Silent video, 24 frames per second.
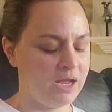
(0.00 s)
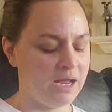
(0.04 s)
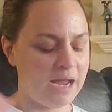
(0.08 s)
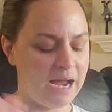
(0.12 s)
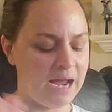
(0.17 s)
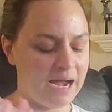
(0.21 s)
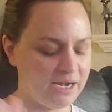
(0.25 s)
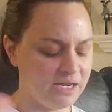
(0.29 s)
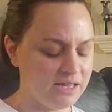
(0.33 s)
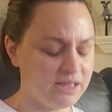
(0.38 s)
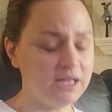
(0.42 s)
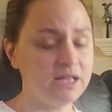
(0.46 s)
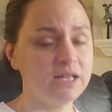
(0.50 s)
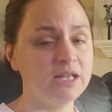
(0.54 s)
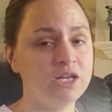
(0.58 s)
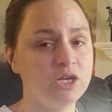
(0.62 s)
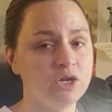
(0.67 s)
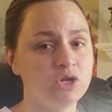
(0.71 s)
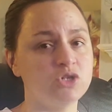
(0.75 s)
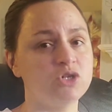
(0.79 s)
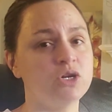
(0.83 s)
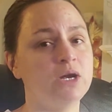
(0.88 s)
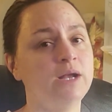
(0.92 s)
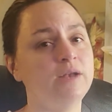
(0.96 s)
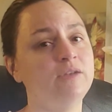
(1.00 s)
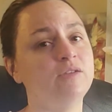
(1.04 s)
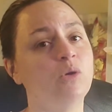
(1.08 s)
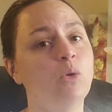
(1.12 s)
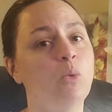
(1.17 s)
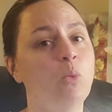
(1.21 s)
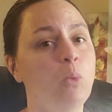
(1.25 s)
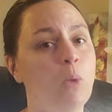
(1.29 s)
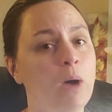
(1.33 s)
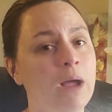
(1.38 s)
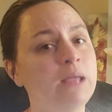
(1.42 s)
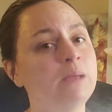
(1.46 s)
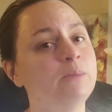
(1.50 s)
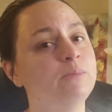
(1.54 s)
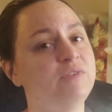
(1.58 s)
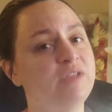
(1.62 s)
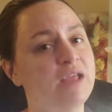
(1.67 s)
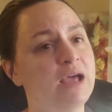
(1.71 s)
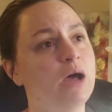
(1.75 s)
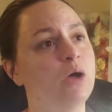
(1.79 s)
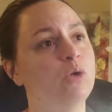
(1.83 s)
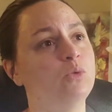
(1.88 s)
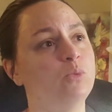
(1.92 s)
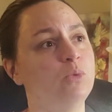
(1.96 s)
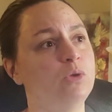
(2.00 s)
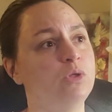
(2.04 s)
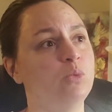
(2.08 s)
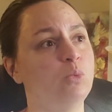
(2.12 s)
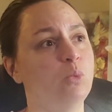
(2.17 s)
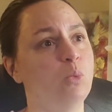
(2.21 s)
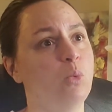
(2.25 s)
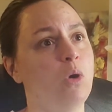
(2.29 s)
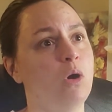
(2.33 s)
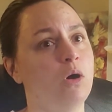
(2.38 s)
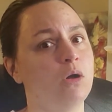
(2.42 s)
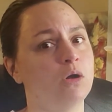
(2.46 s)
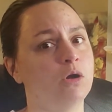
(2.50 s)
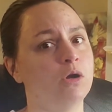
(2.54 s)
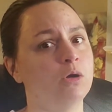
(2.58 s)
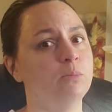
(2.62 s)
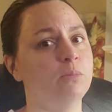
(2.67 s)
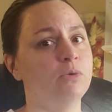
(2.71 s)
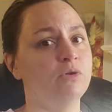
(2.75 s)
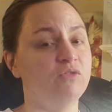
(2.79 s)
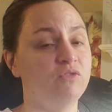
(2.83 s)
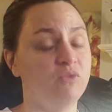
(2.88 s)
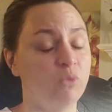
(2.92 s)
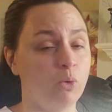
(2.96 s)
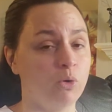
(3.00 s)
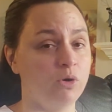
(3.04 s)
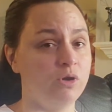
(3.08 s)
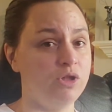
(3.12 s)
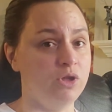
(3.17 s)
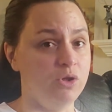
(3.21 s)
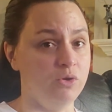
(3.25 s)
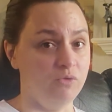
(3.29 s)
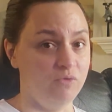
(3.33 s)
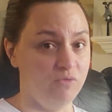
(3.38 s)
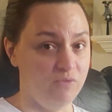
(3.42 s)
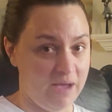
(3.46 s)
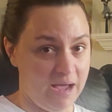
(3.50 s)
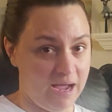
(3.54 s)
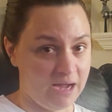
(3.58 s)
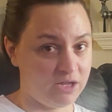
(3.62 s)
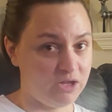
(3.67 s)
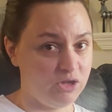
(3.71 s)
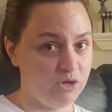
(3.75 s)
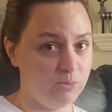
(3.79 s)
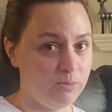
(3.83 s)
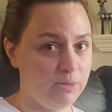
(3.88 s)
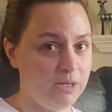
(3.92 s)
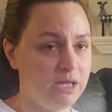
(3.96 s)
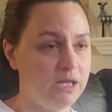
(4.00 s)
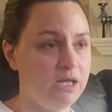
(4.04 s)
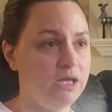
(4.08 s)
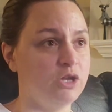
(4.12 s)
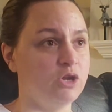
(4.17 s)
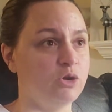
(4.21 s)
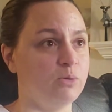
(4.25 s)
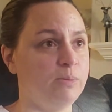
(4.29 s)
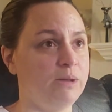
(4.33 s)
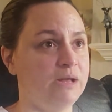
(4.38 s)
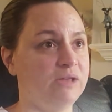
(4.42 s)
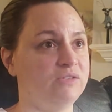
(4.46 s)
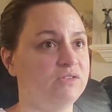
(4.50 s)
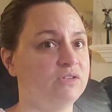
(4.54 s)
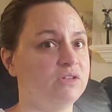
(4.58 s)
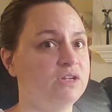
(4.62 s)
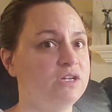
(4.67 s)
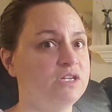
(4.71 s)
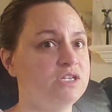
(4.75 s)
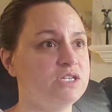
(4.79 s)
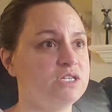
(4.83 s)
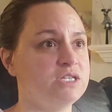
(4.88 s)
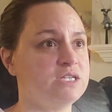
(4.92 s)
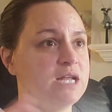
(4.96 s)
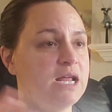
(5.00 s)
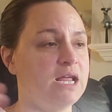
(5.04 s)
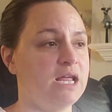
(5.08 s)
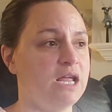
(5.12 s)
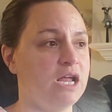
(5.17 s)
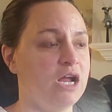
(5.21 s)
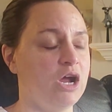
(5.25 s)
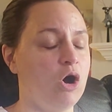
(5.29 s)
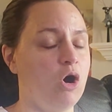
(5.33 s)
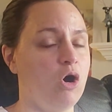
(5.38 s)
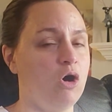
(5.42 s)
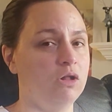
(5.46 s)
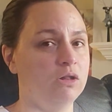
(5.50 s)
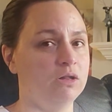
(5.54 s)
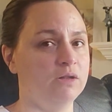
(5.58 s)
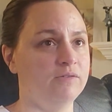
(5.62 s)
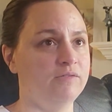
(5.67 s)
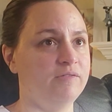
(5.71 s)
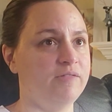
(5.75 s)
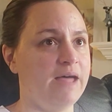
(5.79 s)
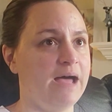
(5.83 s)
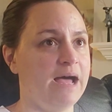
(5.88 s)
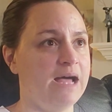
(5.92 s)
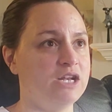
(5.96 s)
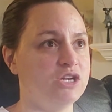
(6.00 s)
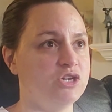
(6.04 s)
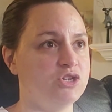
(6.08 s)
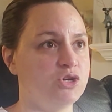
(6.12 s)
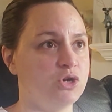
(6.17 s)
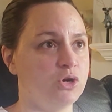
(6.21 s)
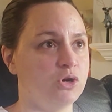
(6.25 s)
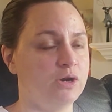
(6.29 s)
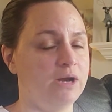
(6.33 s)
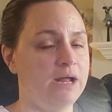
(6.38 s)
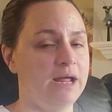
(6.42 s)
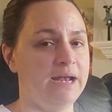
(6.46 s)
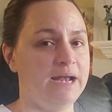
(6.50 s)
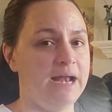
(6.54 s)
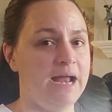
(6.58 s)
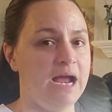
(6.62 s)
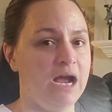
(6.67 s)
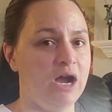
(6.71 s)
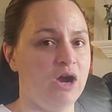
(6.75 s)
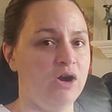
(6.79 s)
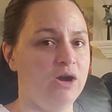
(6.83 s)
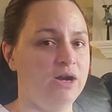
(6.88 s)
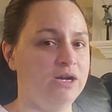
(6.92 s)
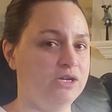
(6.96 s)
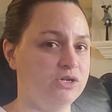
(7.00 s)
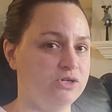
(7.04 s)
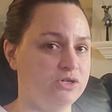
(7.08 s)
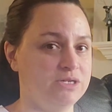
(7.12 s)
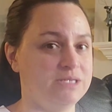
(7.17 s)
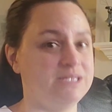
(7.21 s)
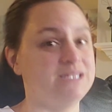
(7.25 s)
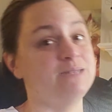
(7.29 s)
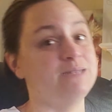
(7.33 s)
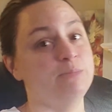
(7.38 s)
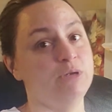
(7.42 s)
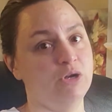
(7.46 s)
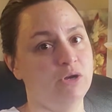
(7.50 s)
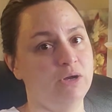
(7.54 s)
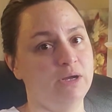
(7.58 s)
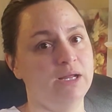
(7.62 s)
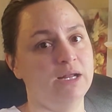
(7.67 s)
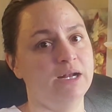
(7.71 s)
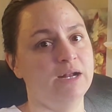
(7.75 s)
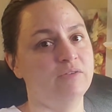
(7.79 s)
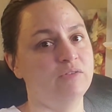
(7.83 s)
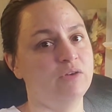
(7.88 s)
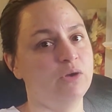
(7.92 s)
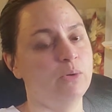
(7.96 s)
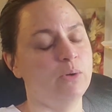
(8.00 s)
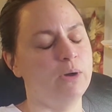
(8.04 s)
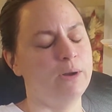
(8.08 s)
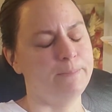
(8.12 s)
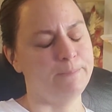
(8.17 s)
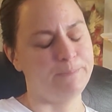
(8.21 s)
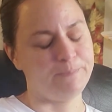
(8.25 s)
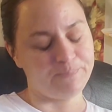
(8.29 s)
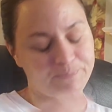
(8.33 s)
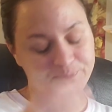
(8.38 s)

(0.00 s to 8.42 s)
Anything that you're trying to wipe down with water before you vacuum it, you're basically just taking all of that dirt and hair and you're just smearing it everywhere.